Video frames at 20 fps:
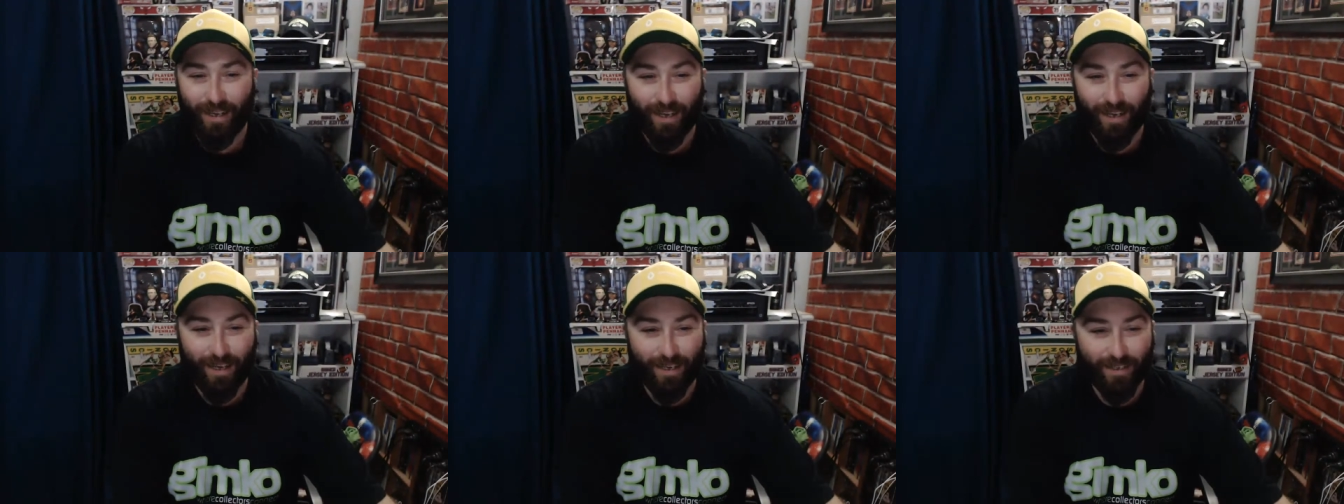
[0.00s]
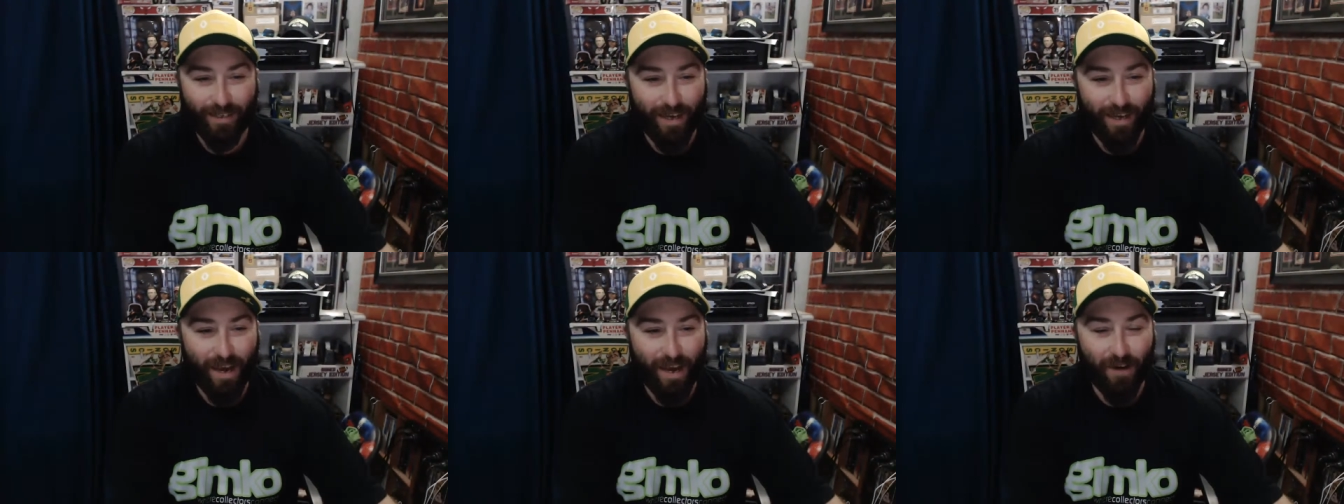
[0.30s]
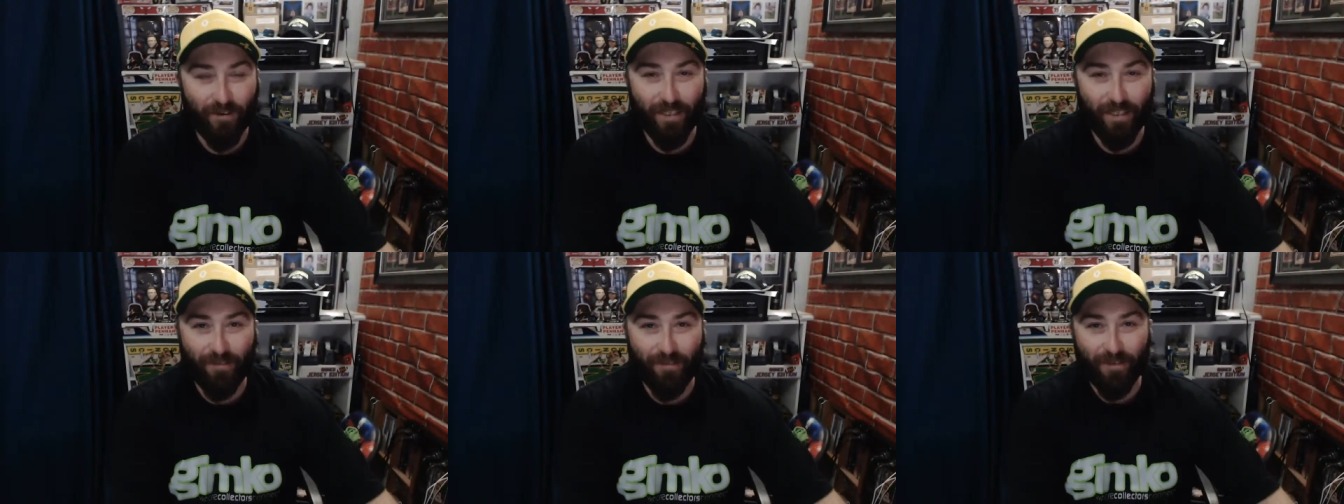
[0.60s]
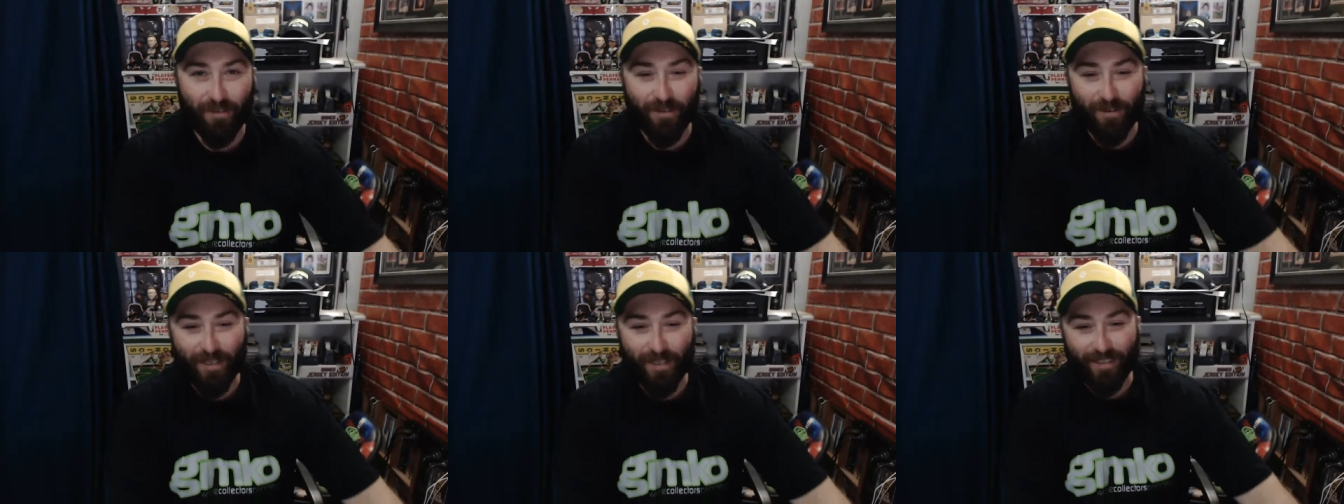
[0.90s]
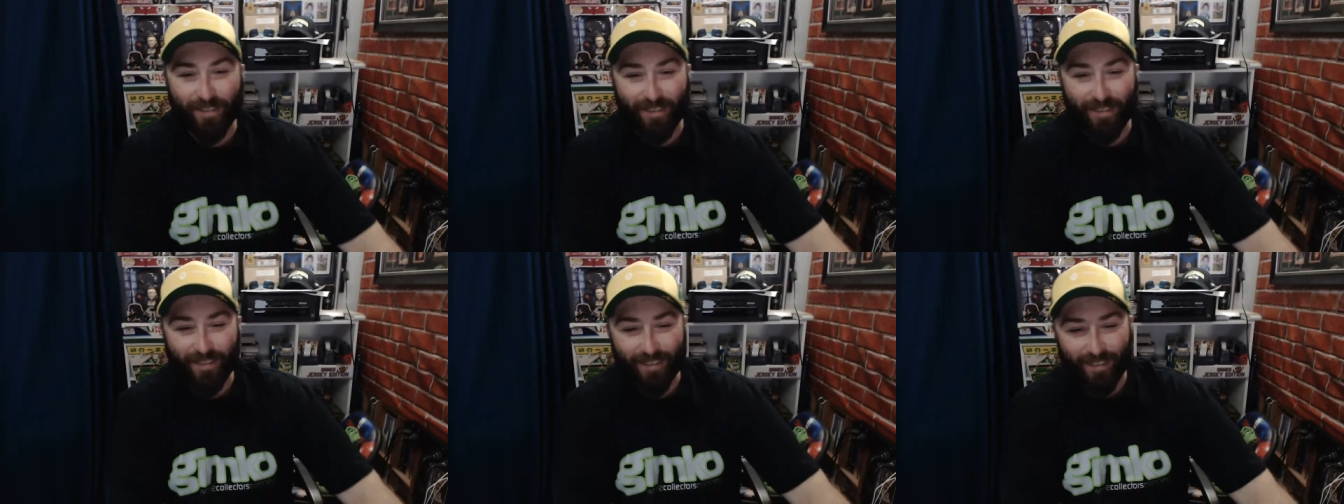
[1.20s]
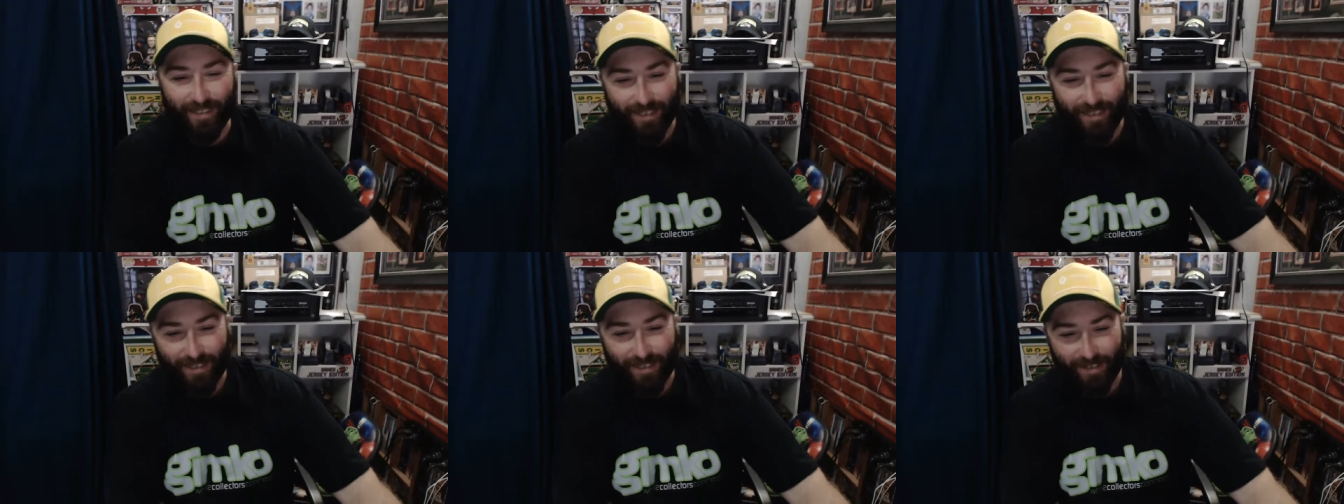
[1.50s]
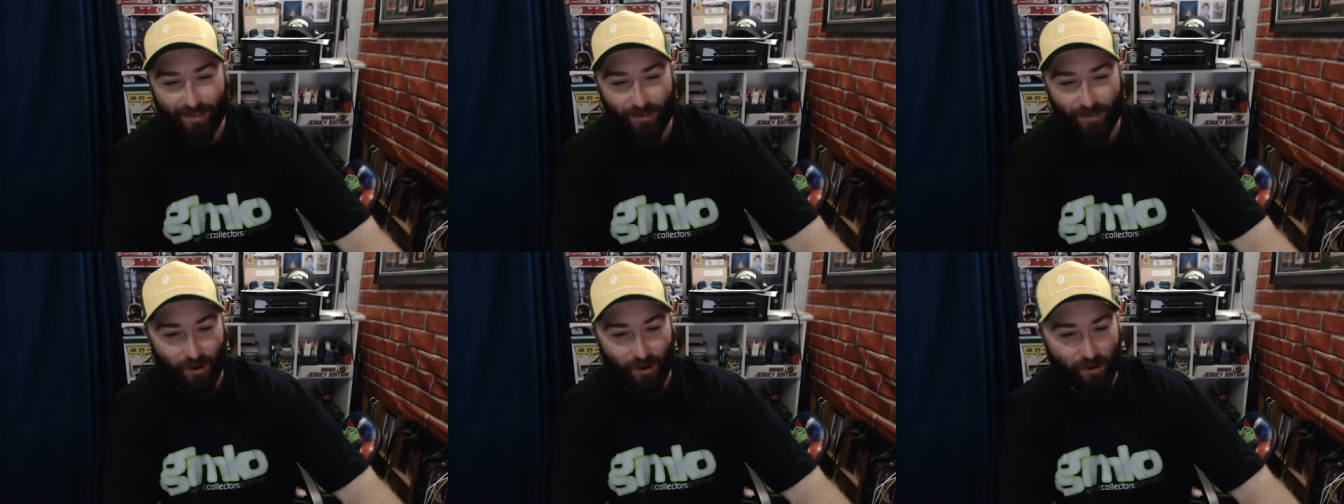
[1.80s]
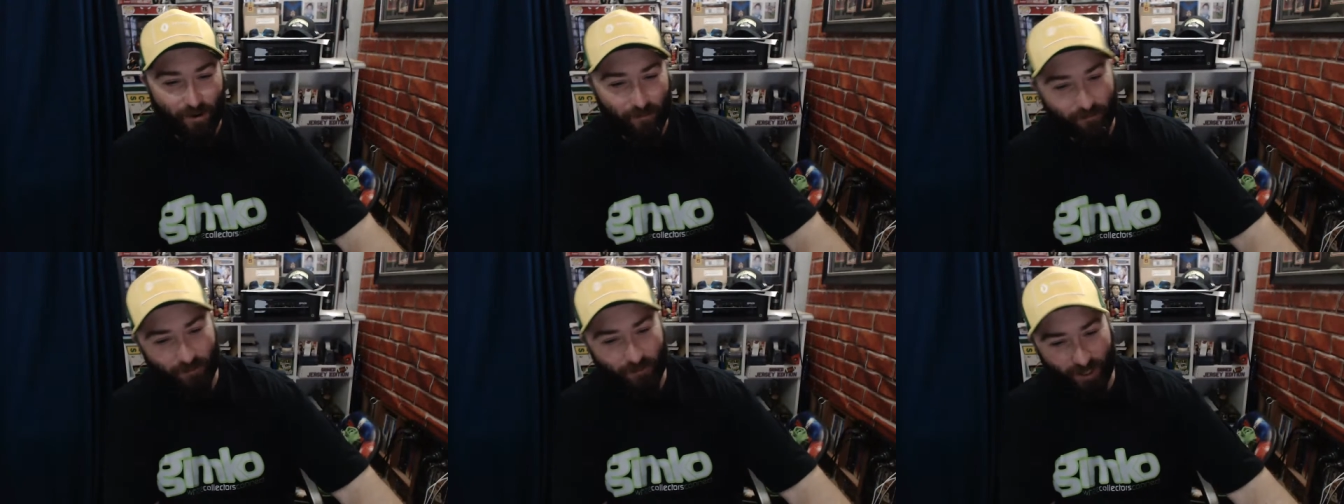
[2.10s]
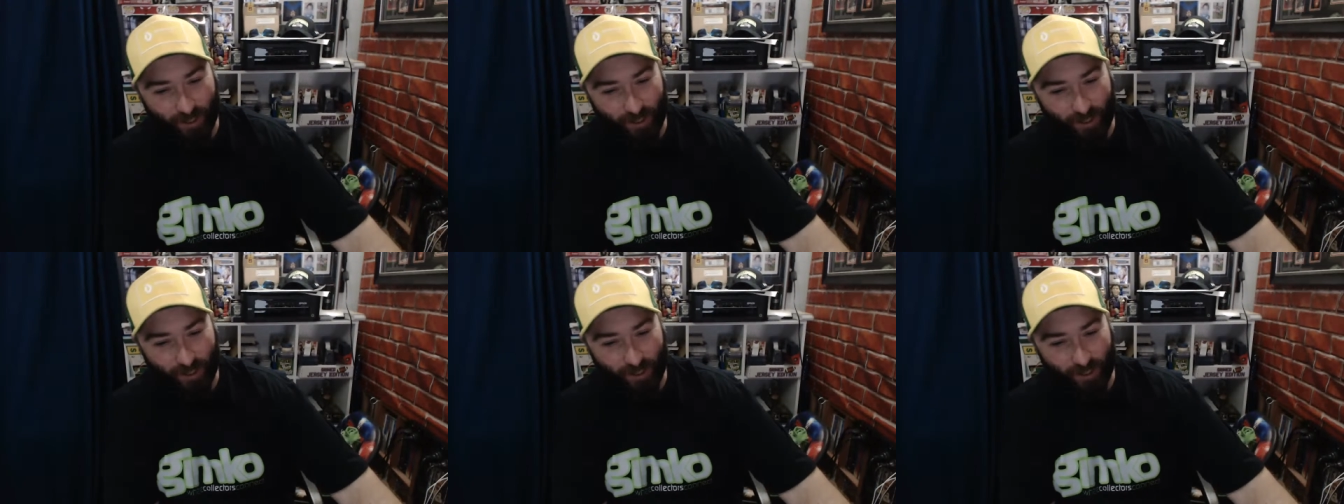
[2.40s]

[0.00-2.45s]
How's it going, everyone? Dom